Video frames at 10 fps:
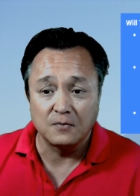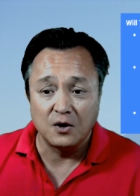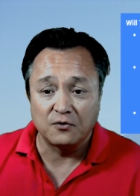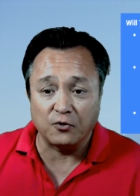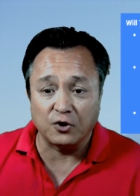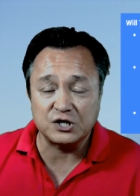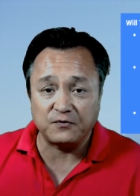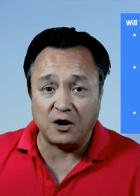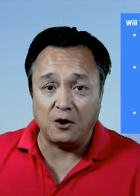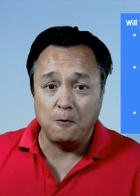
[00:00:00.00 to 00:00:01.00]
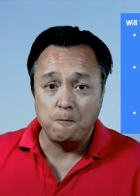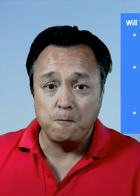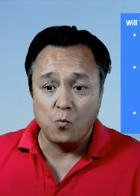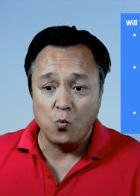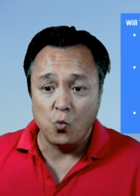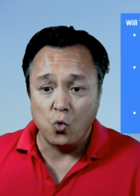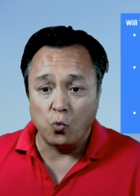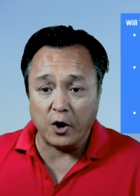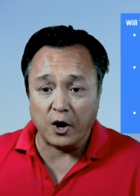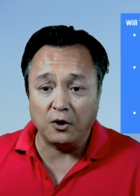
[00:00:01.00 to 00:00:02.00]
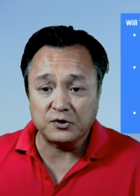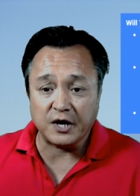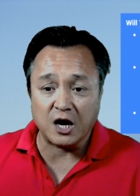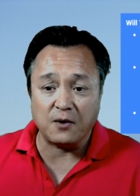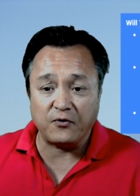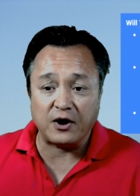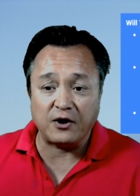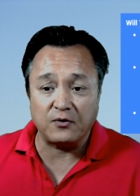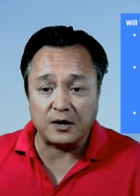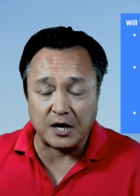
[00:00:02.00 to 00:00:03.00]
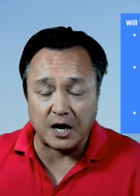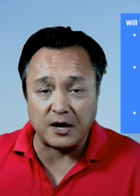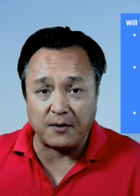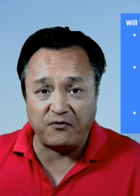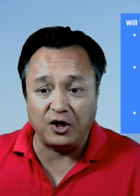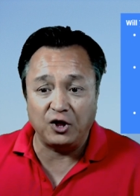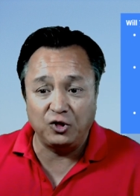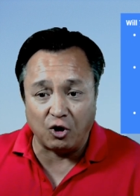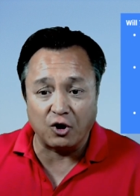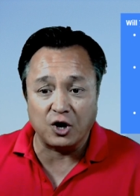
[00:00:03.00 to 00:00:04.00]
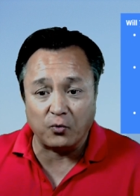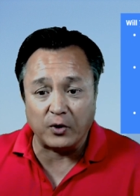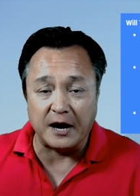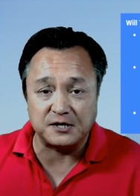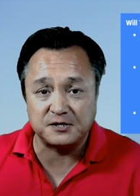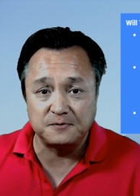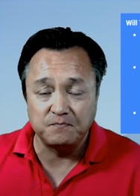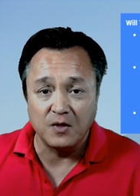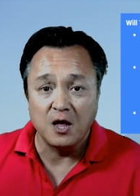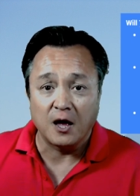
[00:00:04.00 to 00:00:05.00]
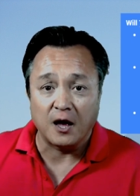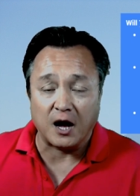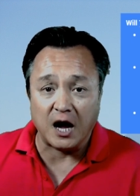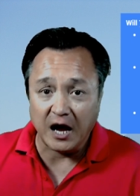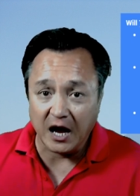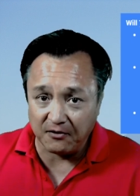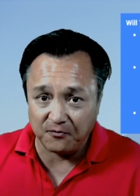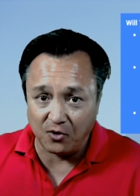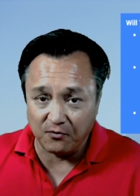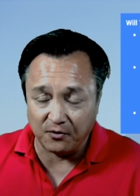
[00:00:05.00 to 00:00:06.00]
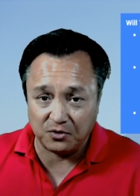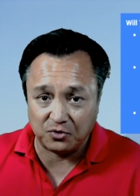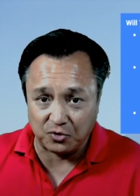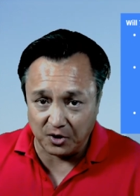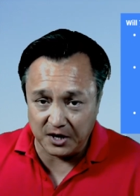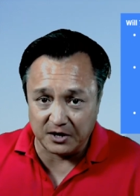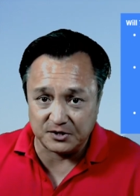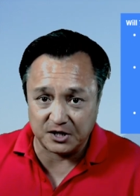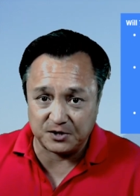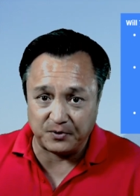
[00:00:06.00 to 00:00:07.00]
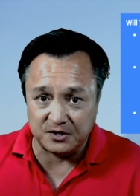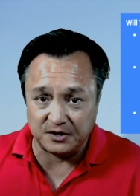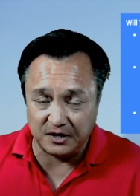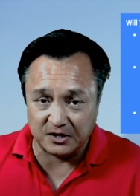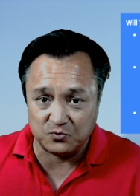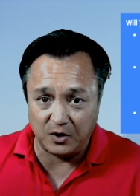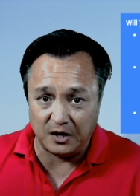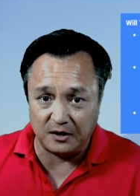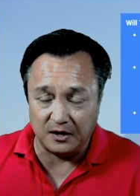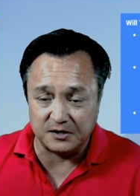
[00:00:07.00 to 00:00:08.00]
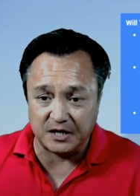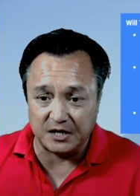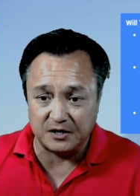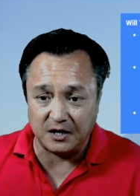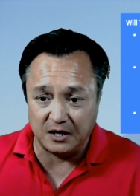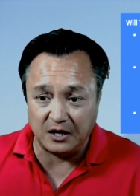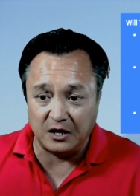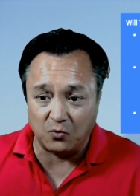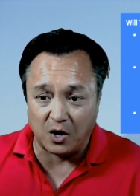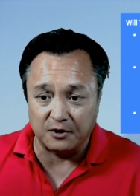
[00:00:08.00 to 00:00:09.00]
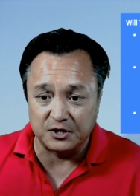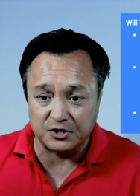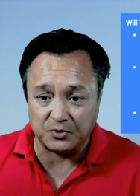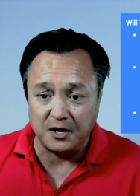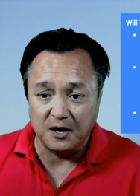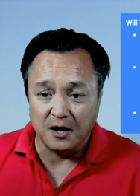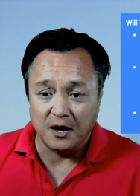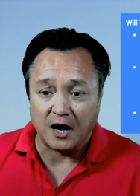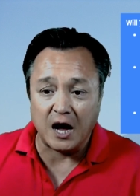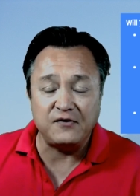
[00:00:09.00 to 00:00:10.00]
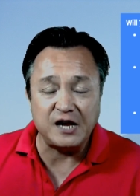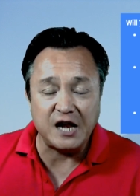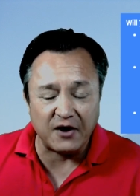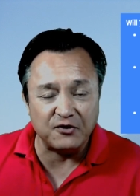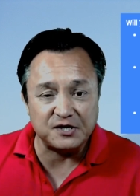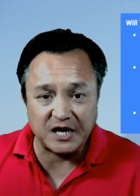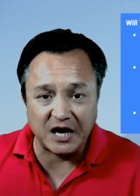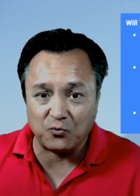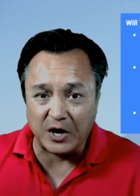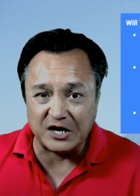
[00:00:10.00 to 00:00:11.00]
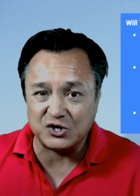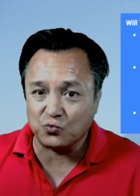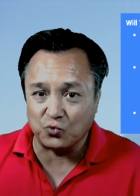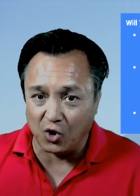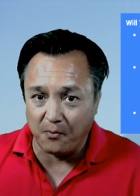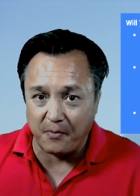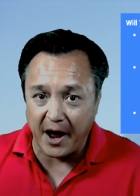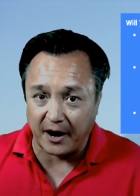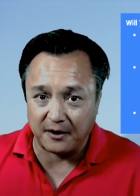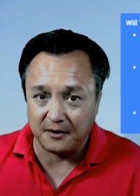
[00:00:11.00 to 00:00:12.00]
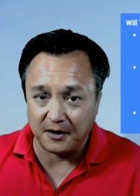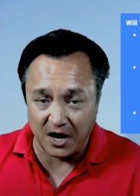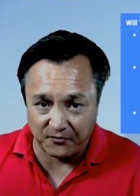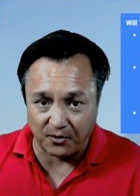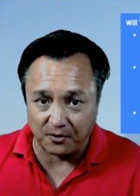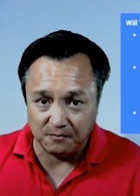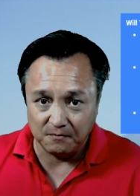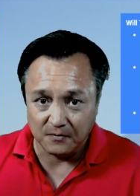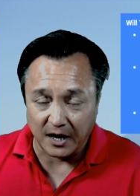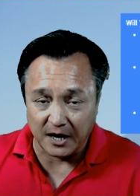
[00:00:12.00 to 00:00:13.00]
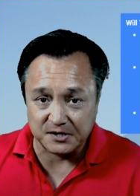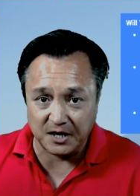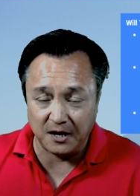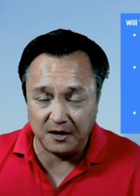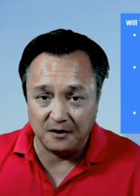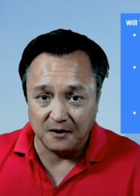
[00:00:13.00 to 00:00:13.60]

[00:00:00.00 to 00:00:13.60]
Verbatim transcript: First of all, well, Town Apple Valley, Town Apple Valley lower your rates. I have over thirty years experience in this in, in, this, in, in, in the water industry. I've never seen rates roll back, ever. I've seen